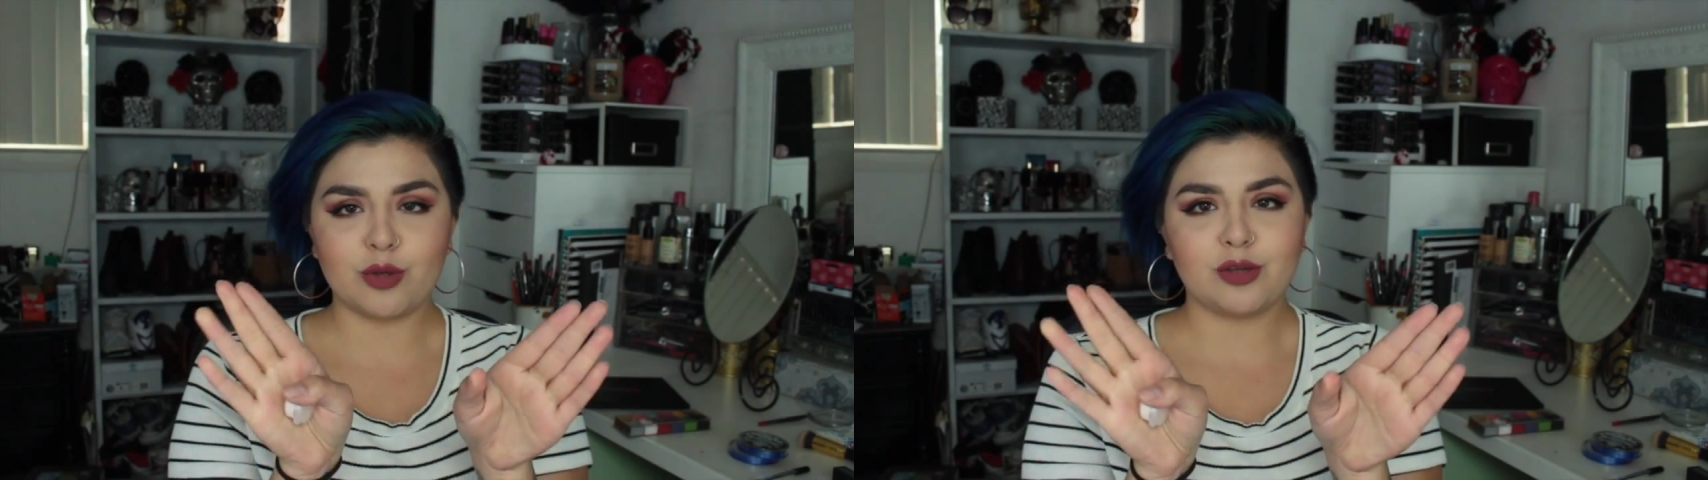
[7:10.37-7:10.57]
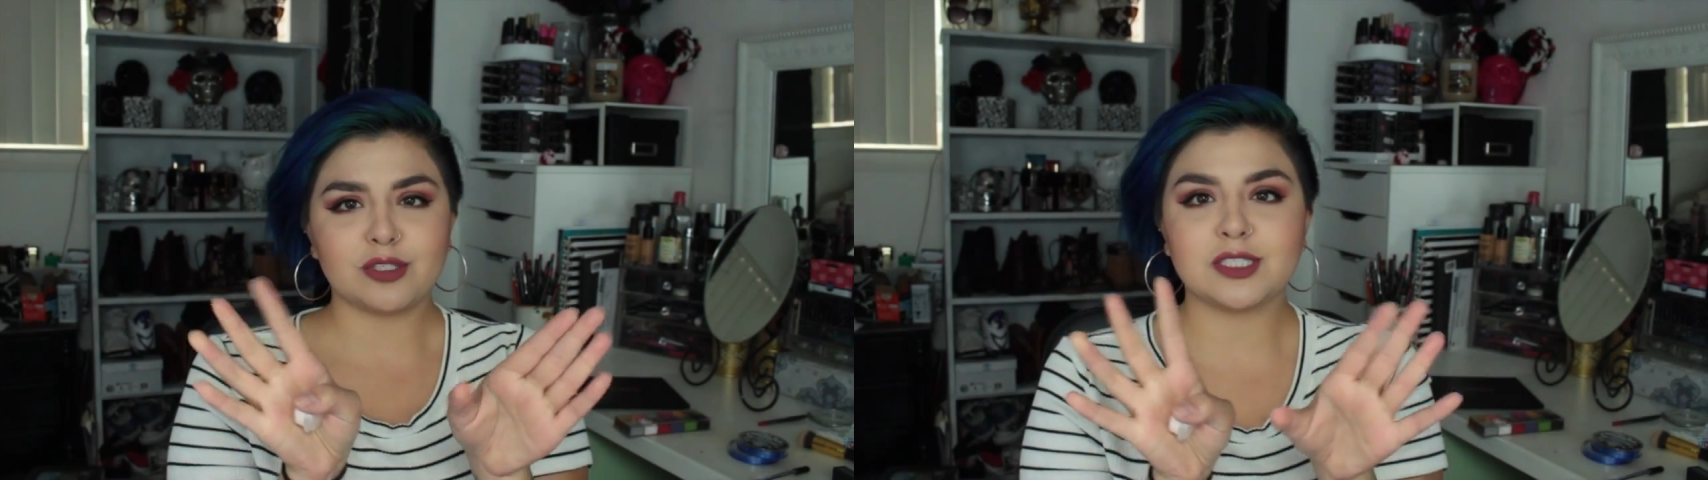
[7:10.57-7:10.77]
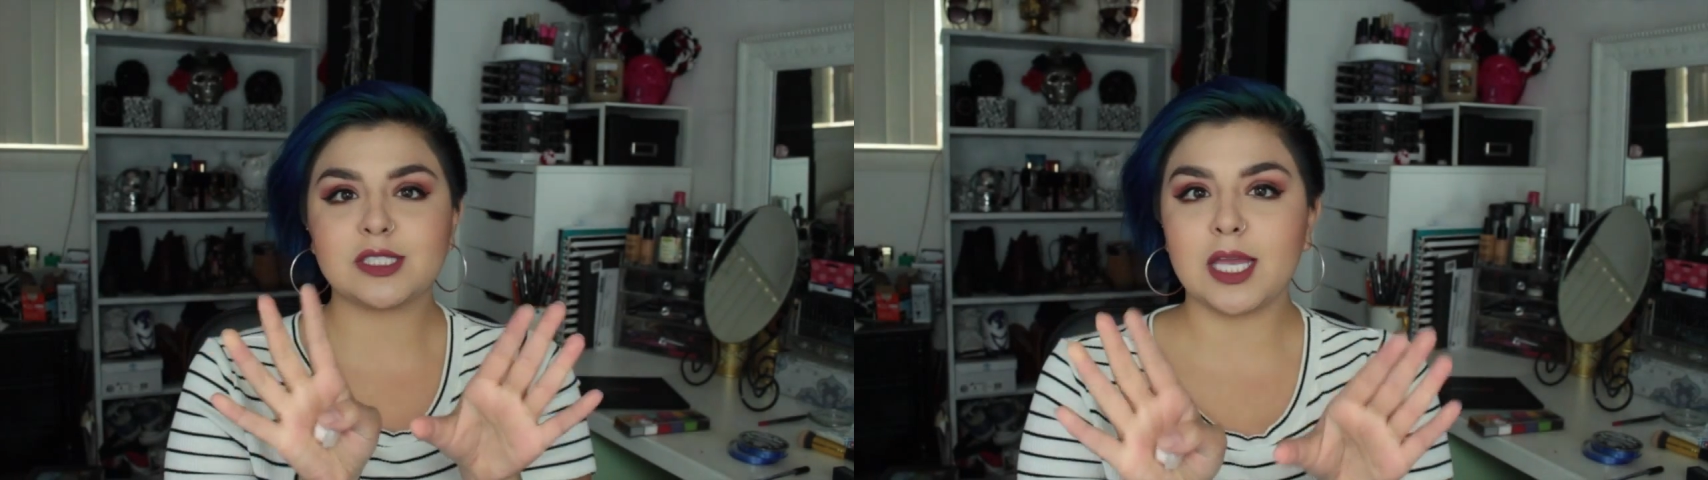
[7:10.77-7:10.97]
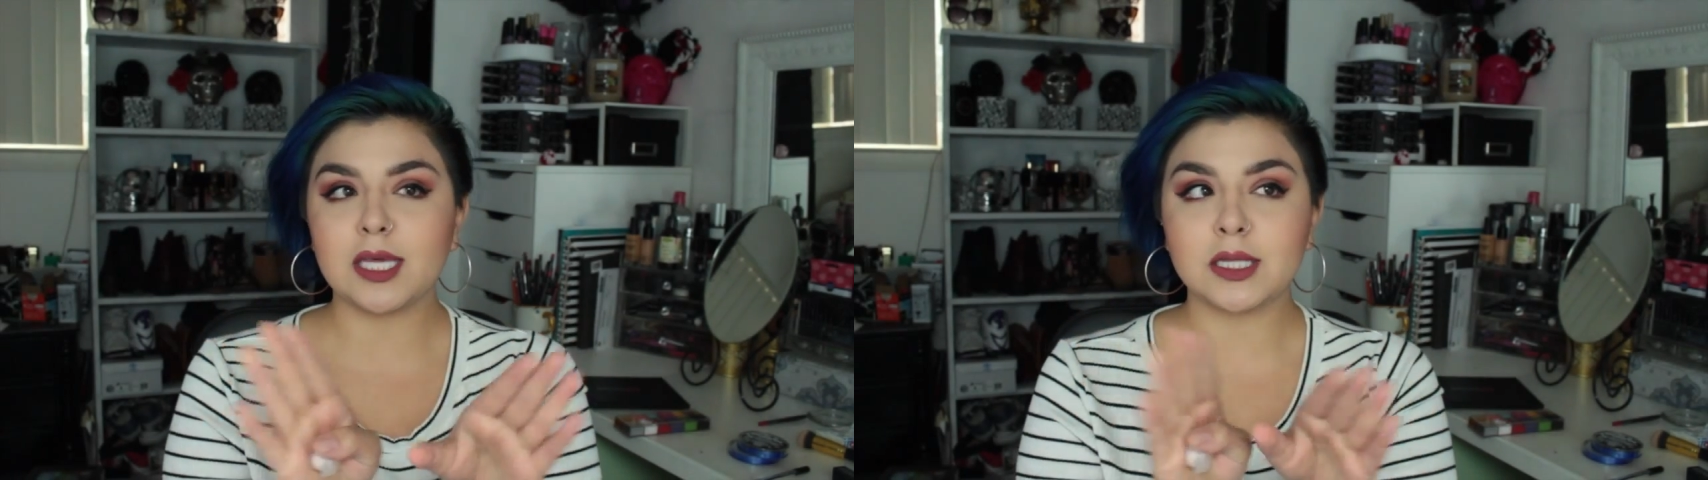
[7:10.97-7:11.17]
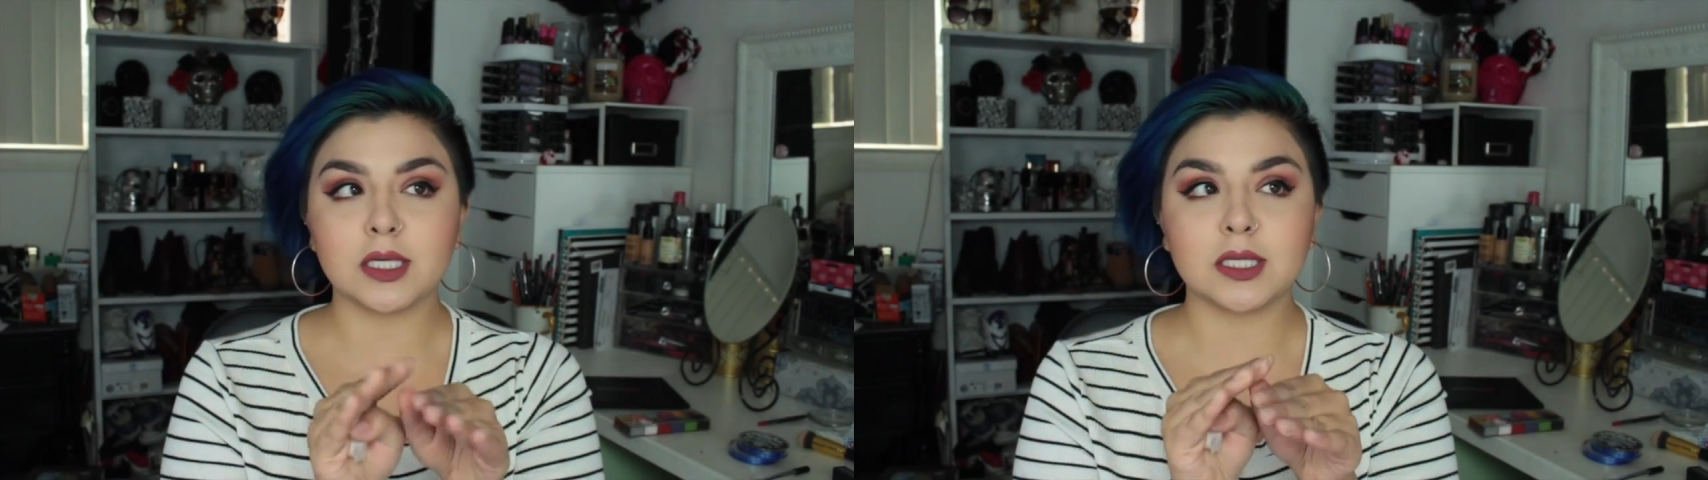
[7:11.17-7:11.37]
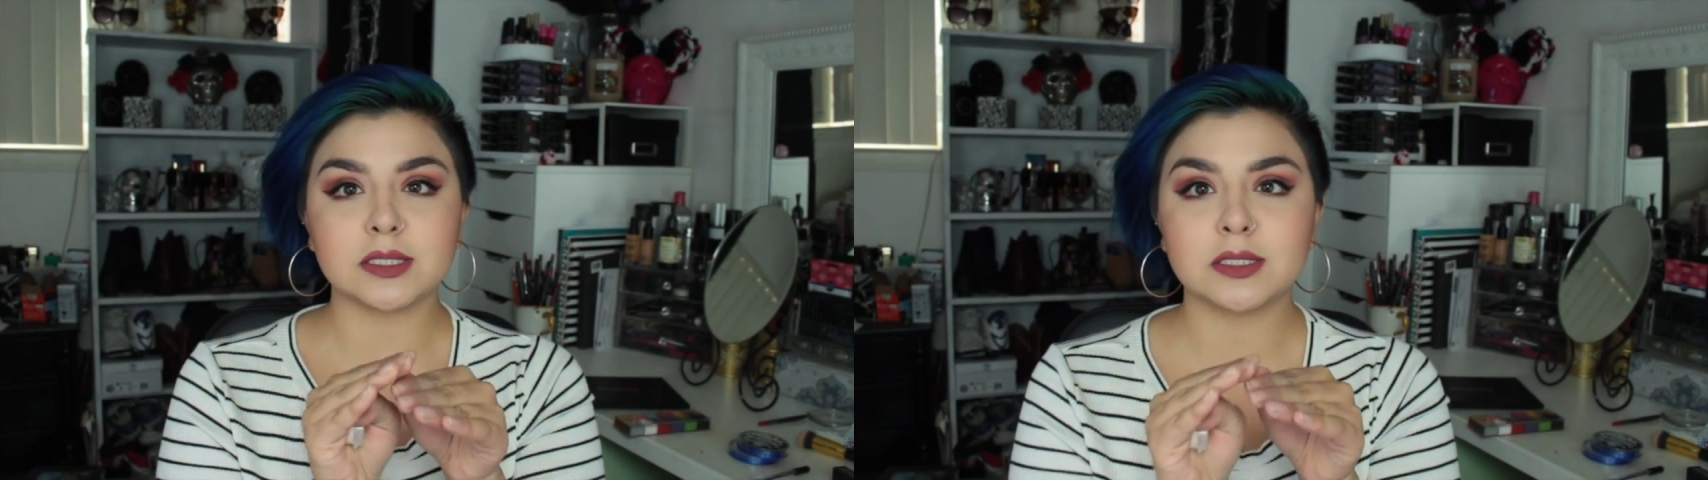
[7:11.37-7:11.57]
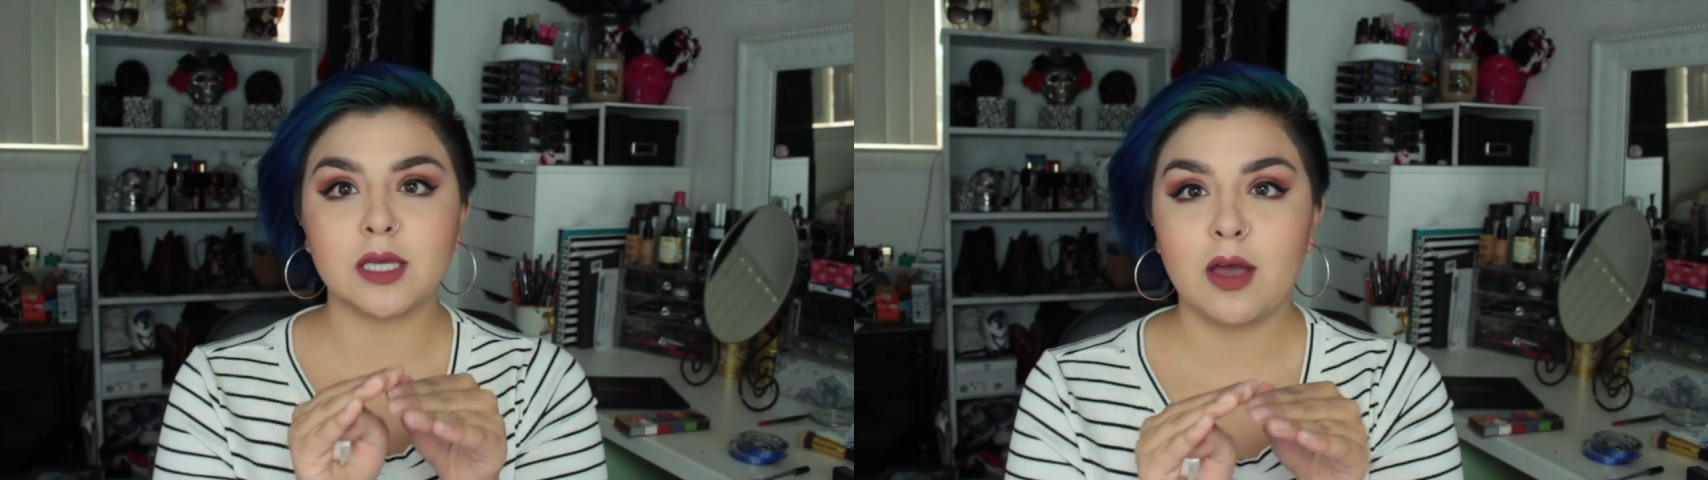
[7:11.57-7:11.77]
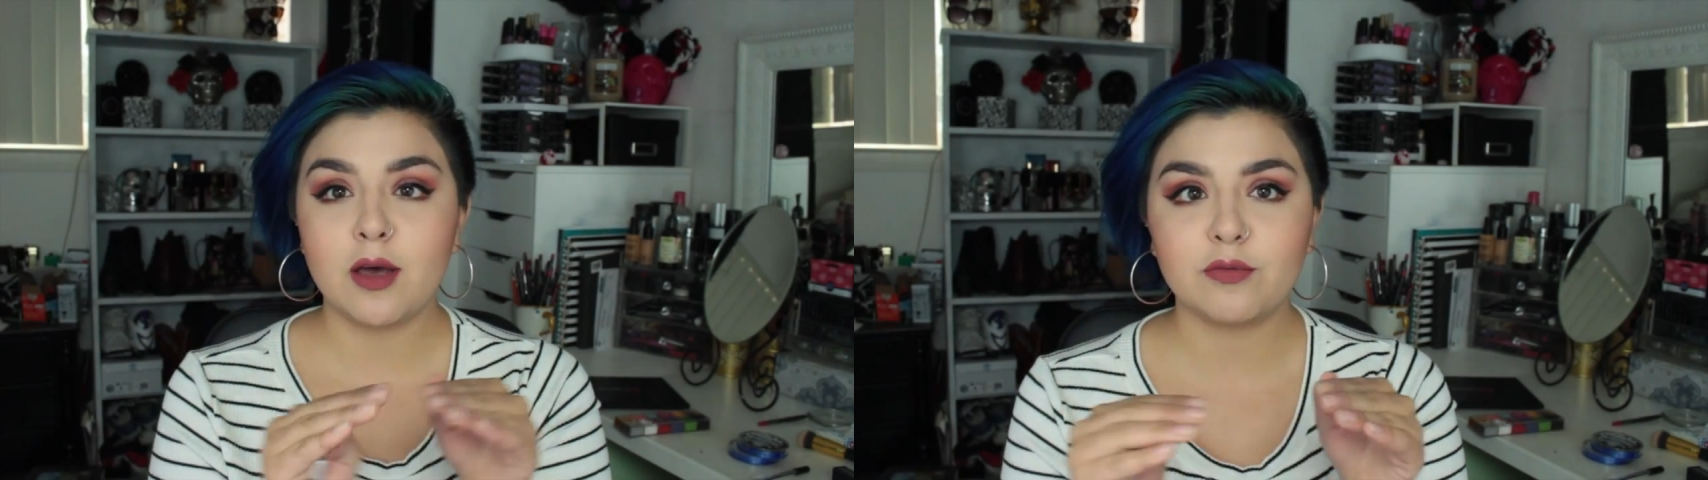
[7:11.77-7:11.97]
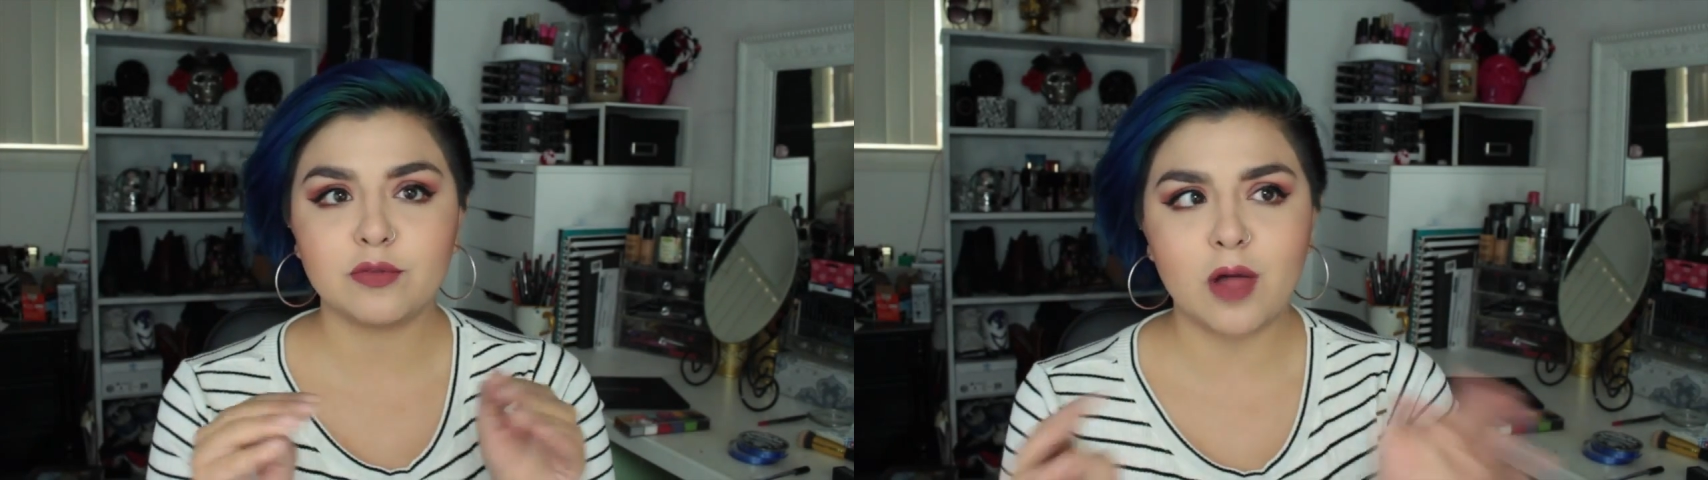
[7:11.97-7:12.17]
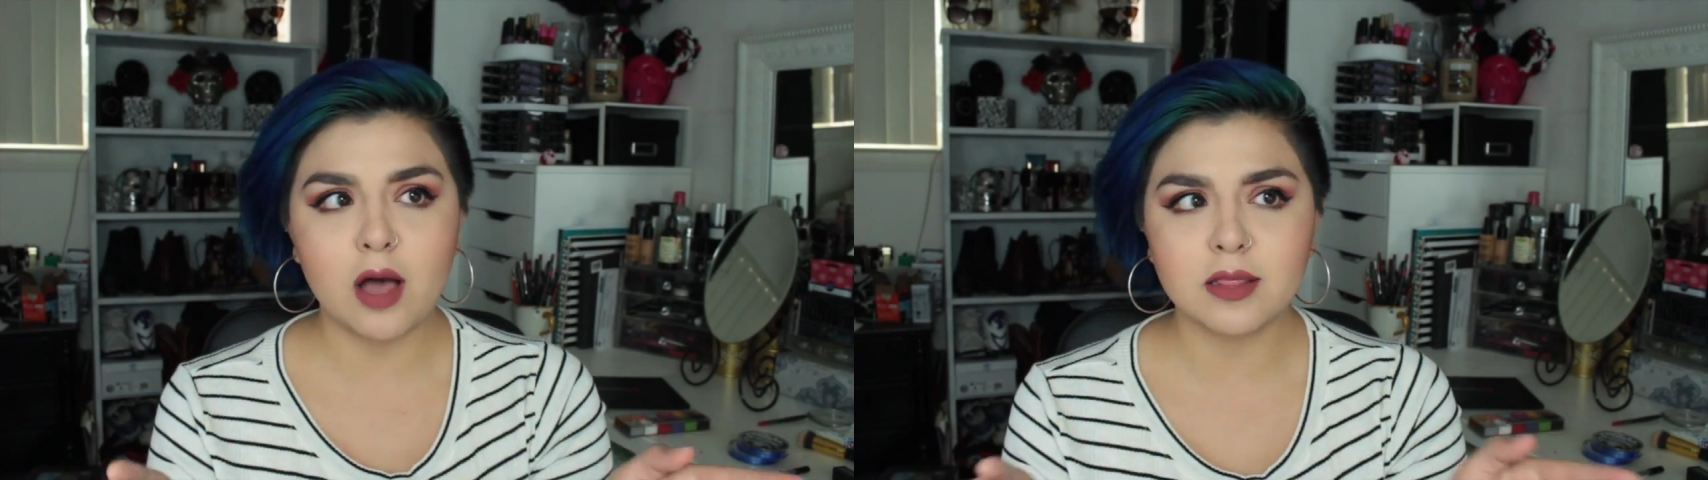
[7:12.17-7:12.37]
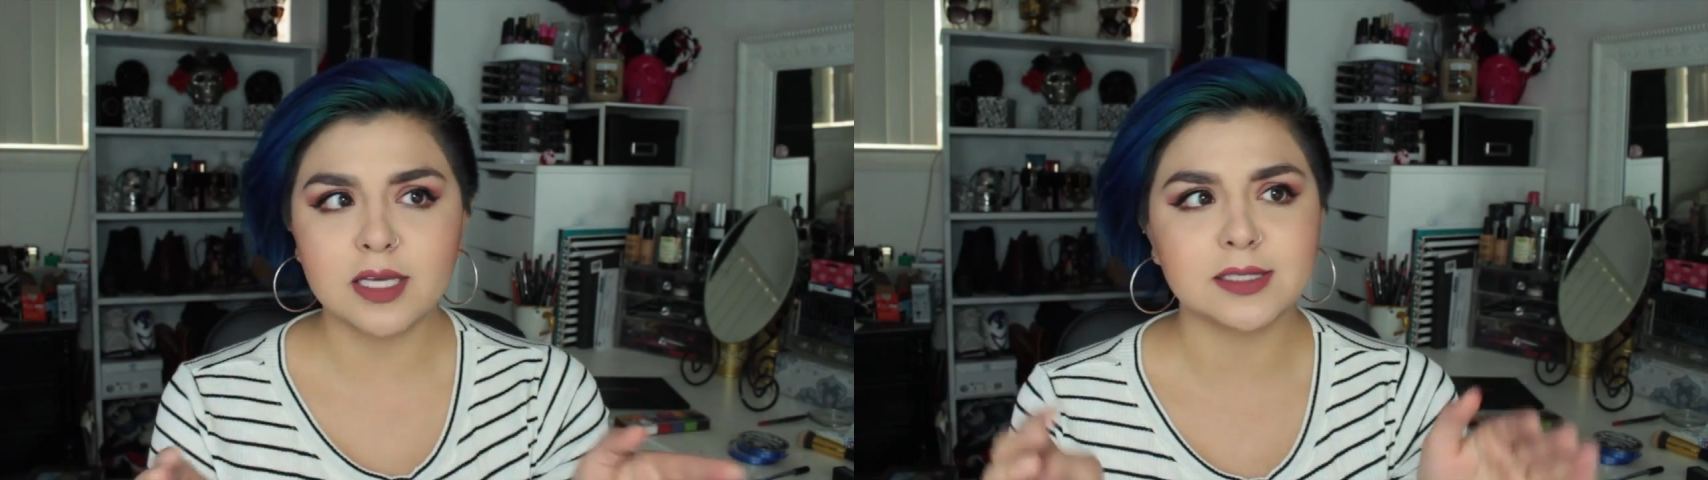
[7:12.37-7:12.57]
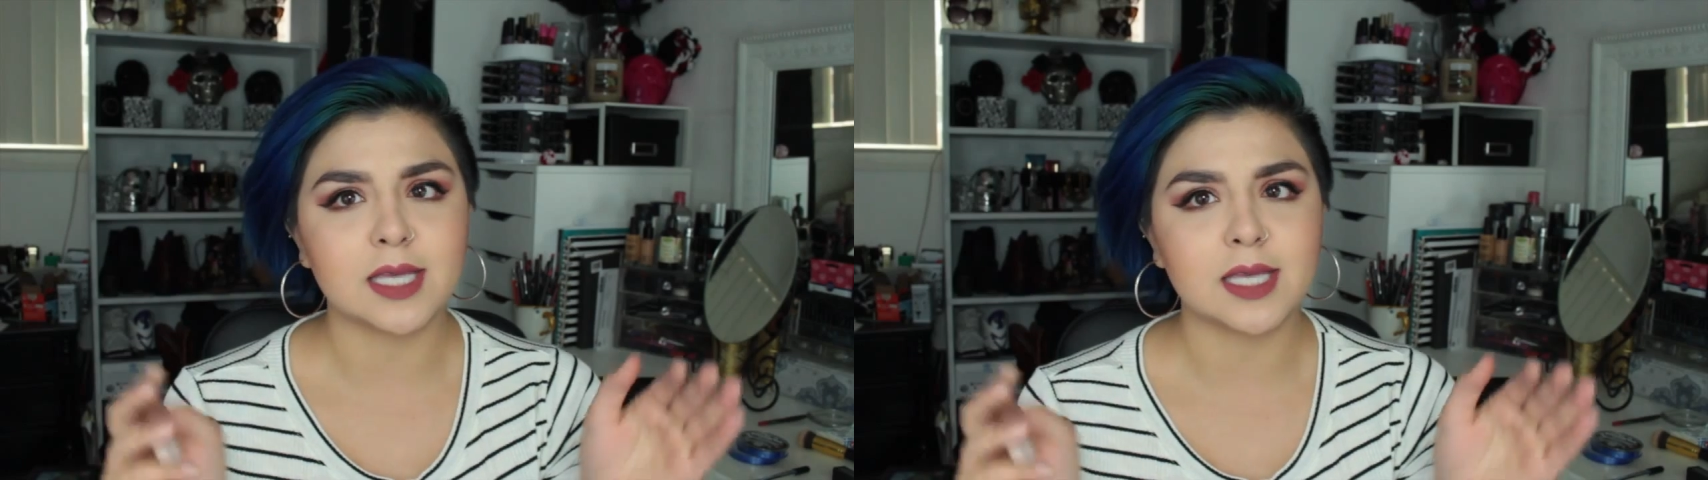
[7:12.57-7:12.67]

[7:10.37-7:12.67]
your skin looks flawless.